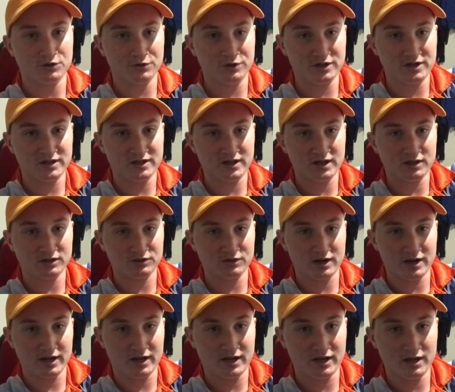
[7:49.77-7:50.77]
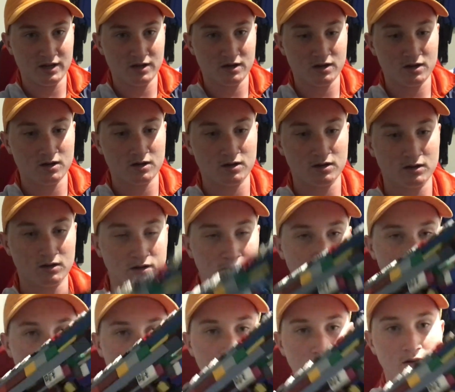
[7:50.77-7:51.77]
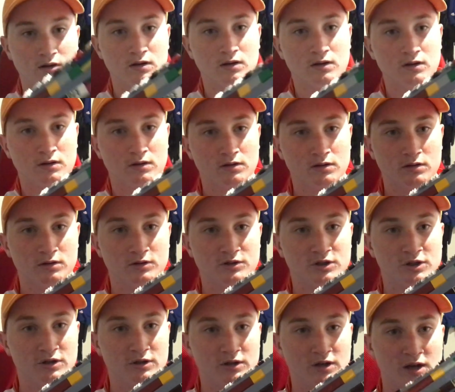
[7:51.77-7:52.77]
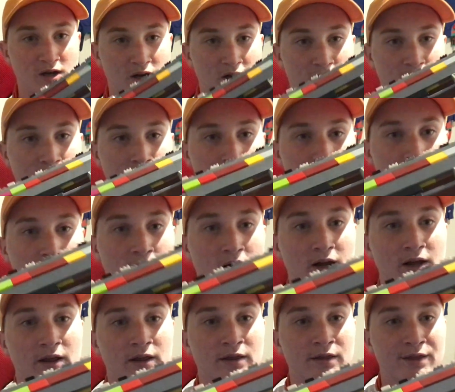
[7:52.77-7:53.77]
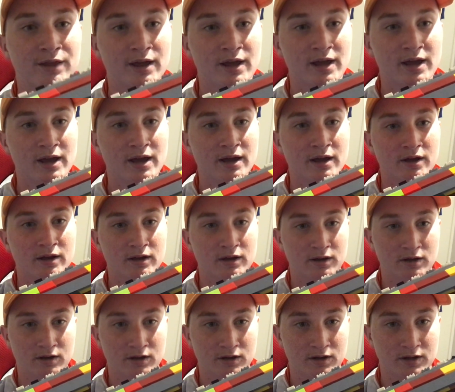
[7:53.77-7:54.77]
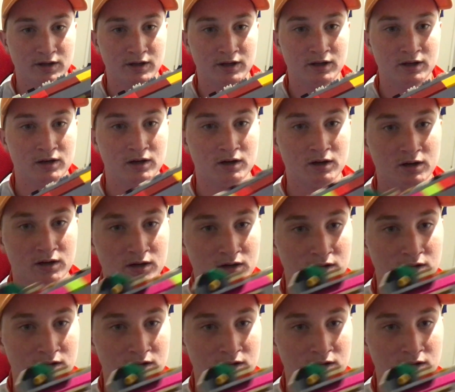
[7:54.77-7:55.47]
details right here. So right there, here,